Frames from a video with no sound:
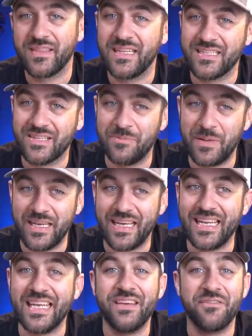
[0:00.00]
this could be
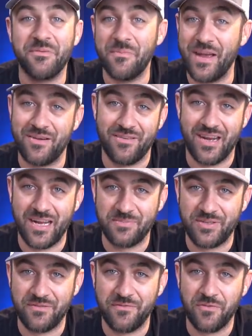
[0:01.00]
an even better
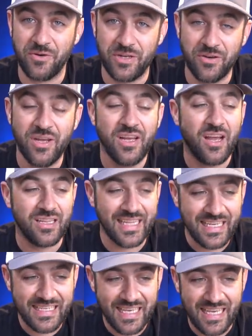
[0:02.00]
option for you. A
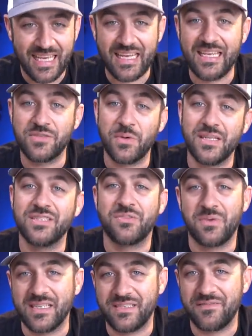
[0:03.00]
link to it, as well as
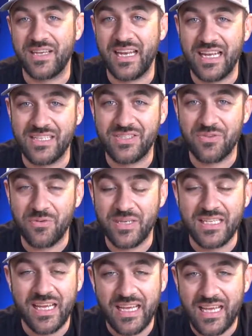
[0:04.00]
the rest of today's
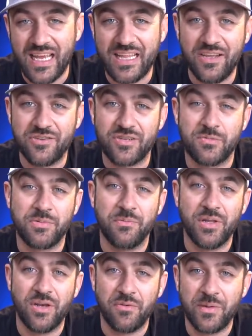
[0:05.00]
stories, in the description
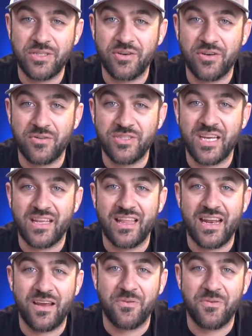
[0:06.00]
below. Make sure and go check that